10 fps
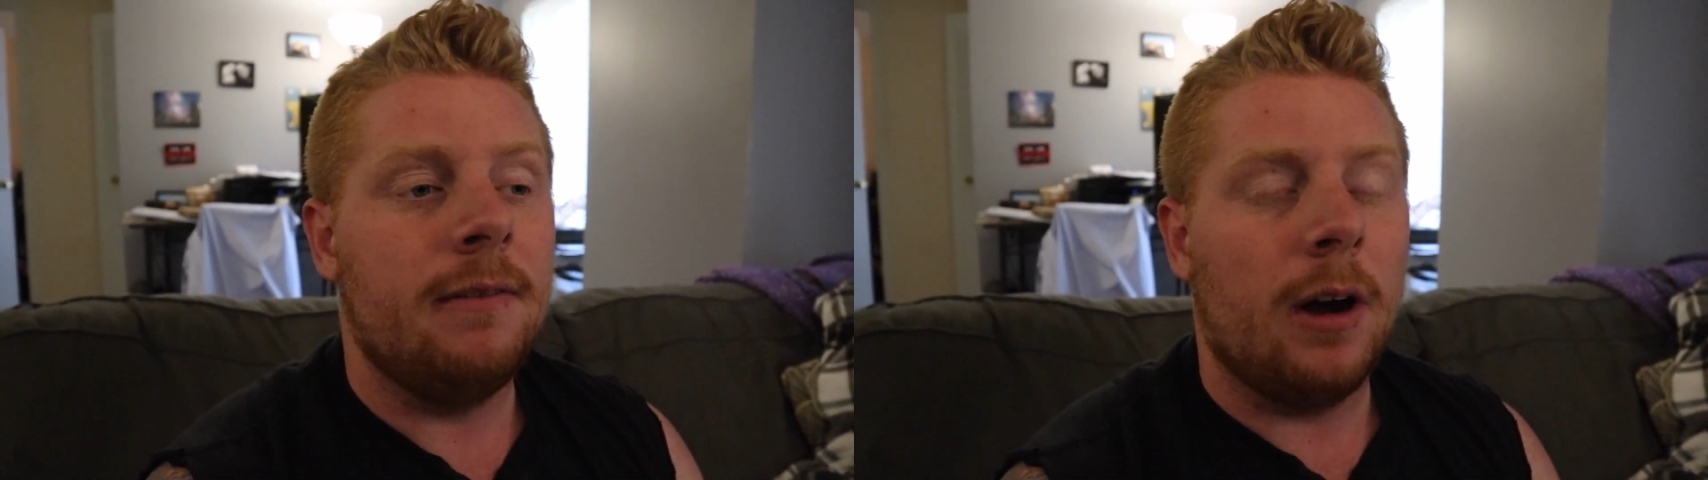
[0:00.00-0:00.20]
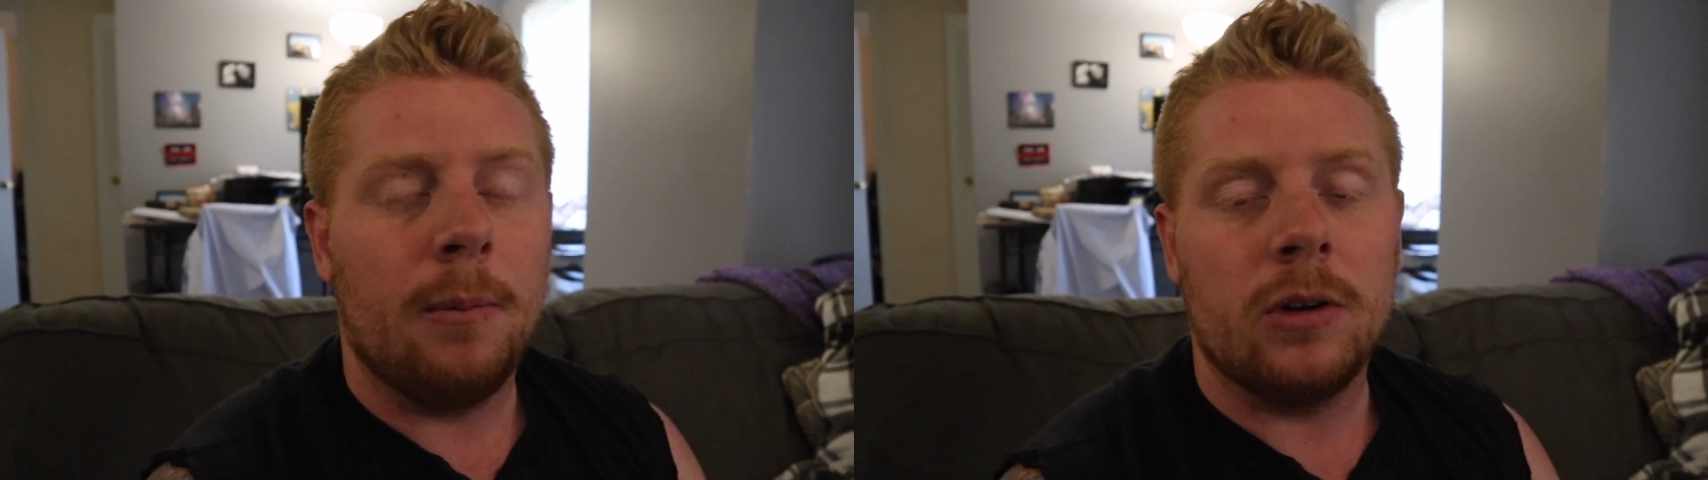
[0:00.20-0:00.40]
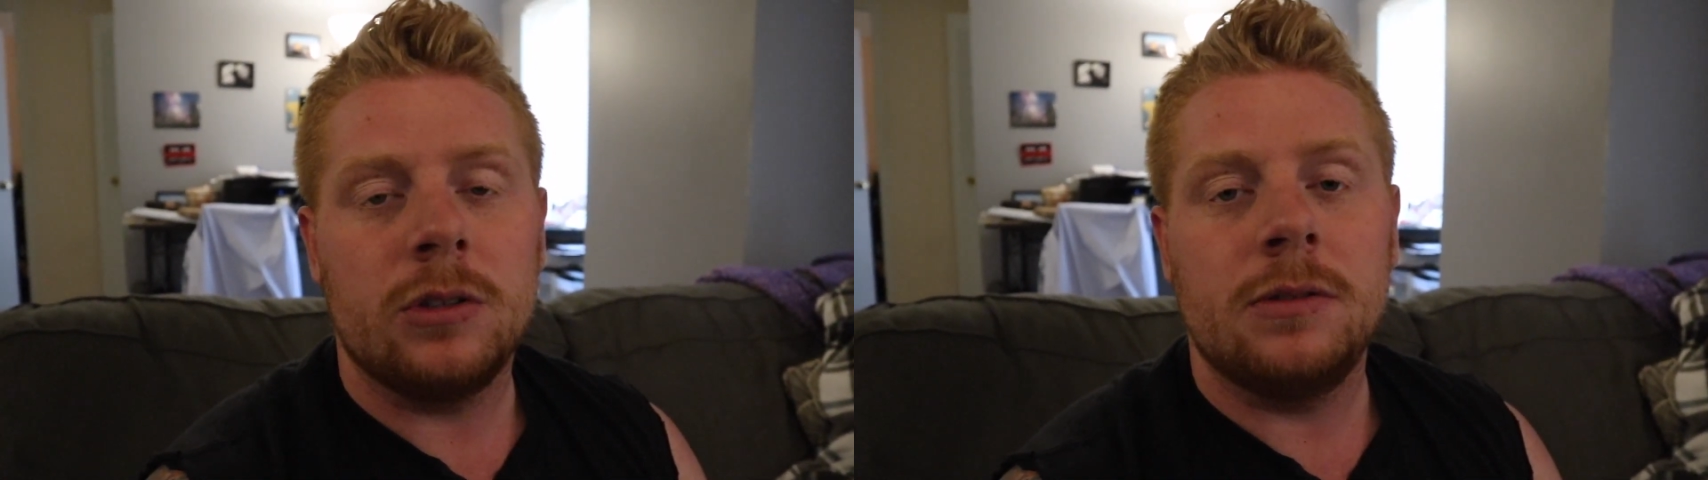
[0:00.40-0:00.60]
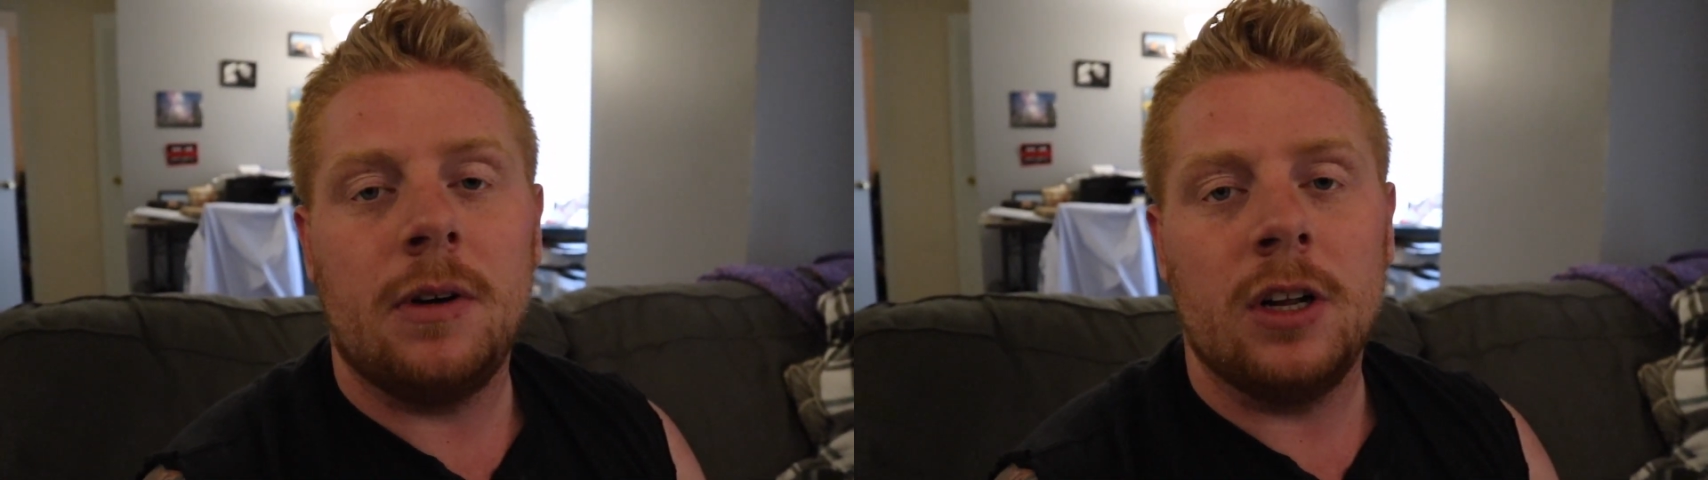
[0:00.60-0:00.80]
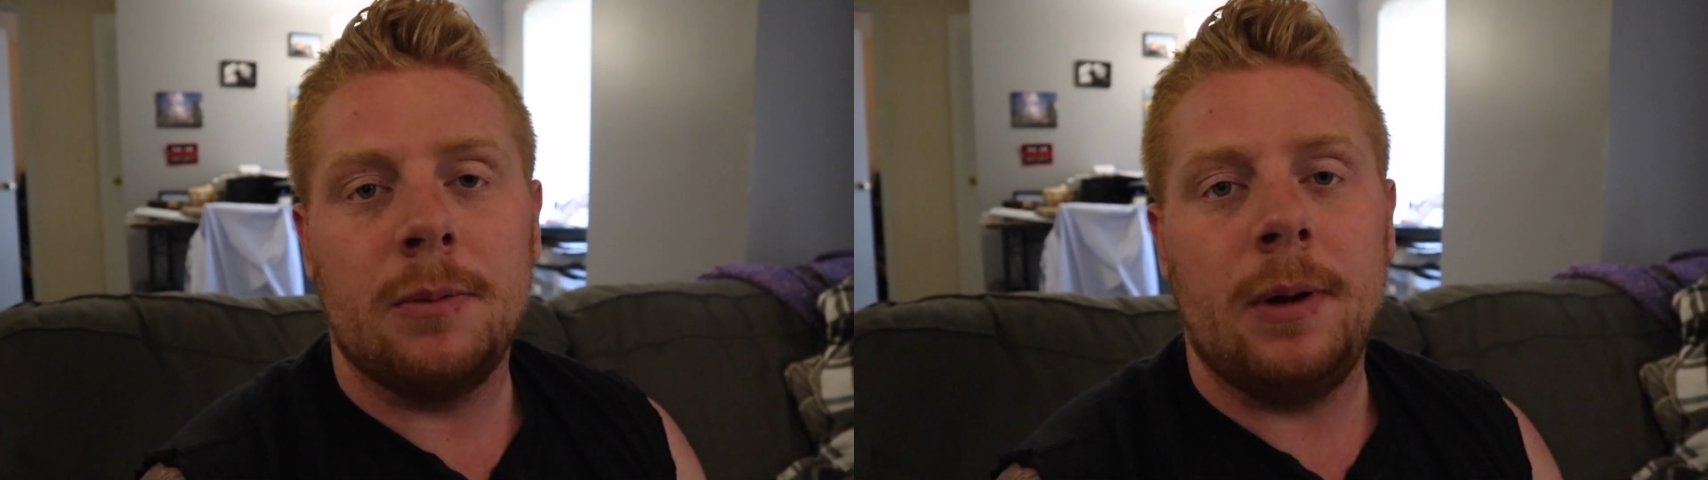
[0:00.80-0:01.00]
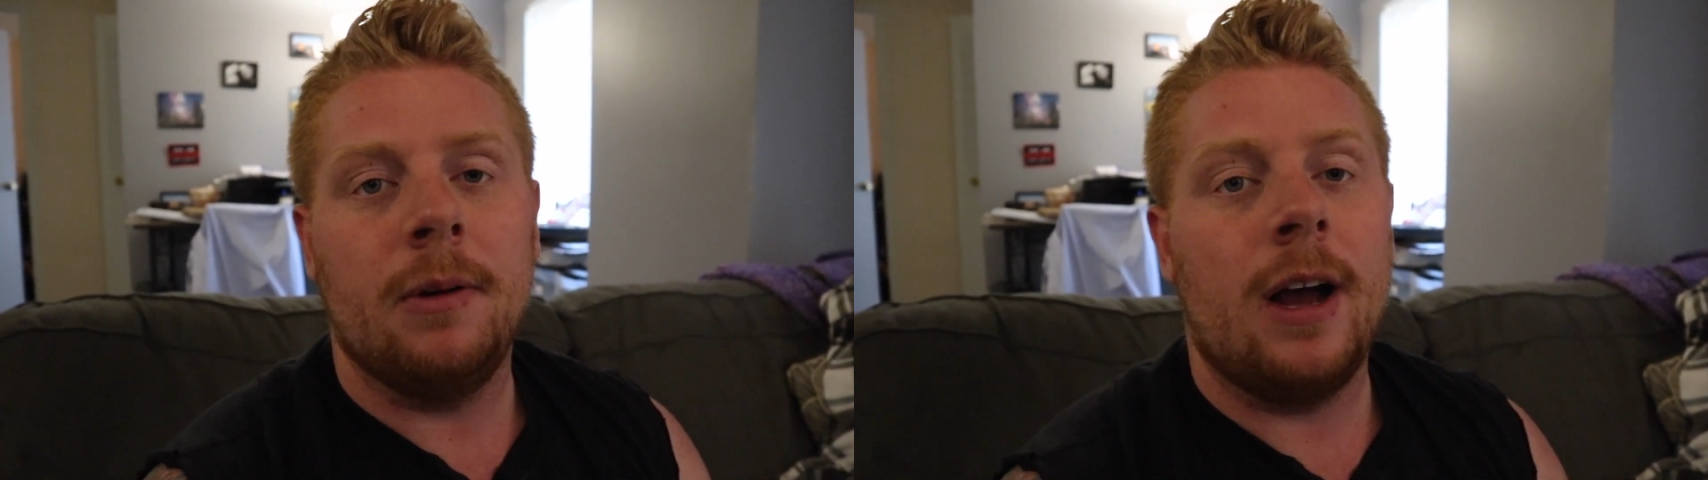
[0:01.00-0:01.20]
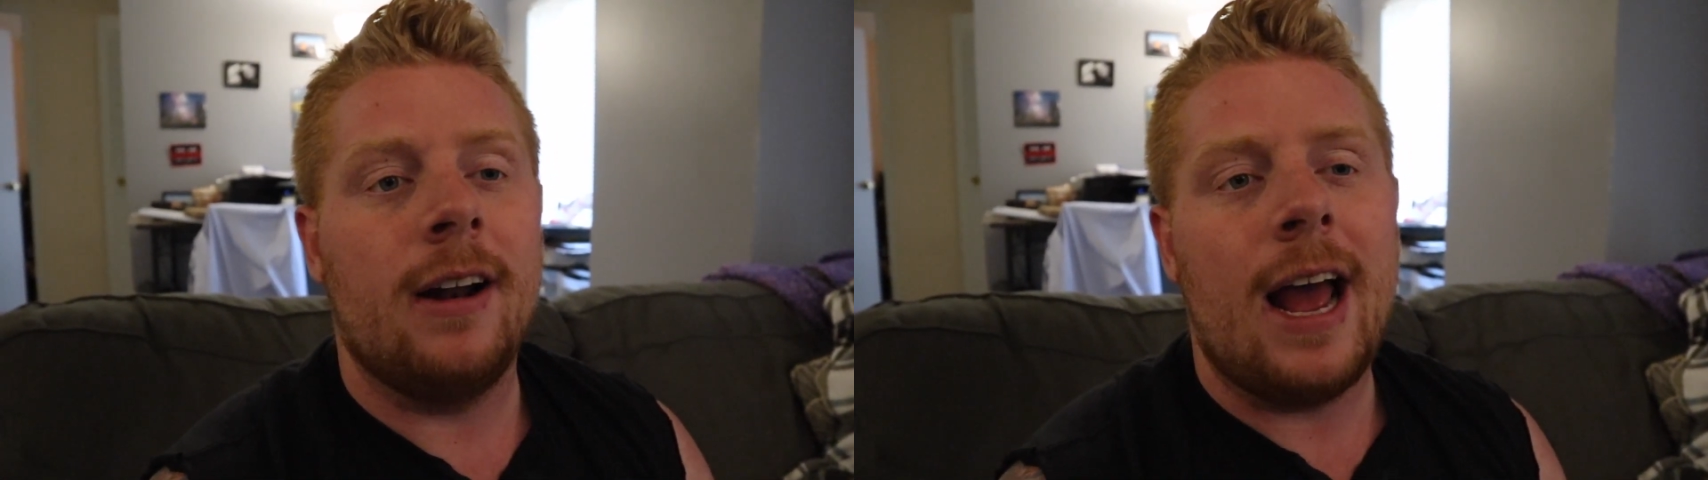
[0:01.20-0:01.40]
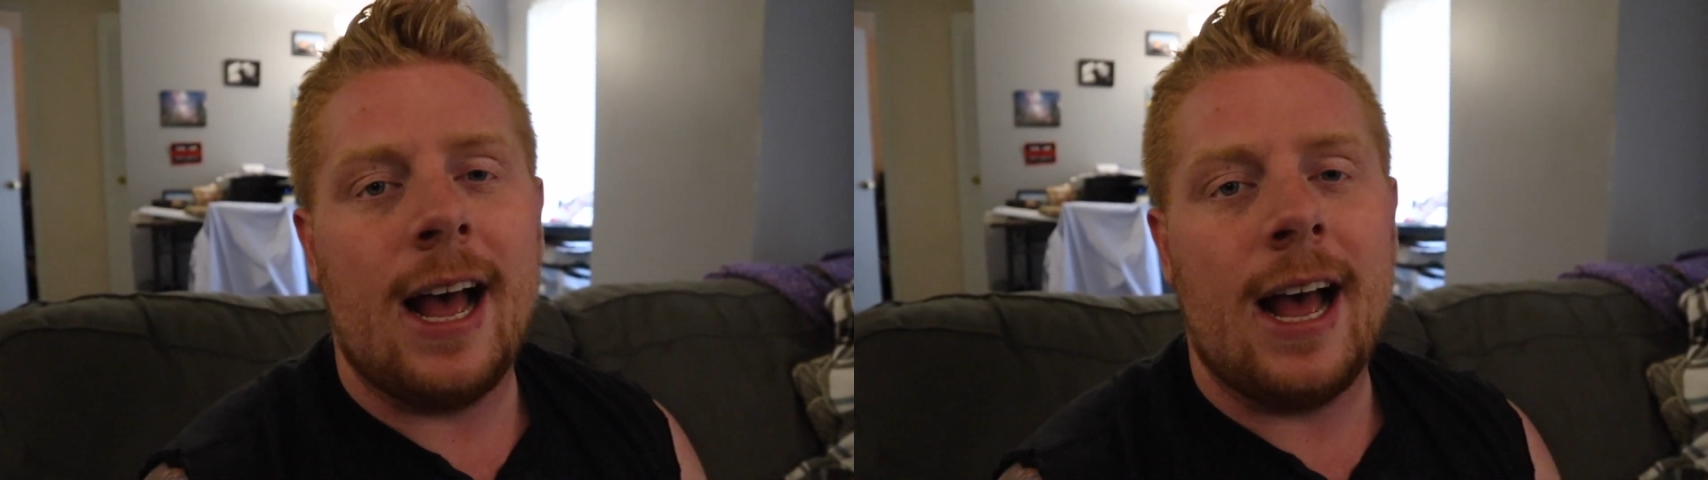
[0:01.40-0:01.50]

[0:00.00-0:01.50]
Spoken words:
fire marshals following me around,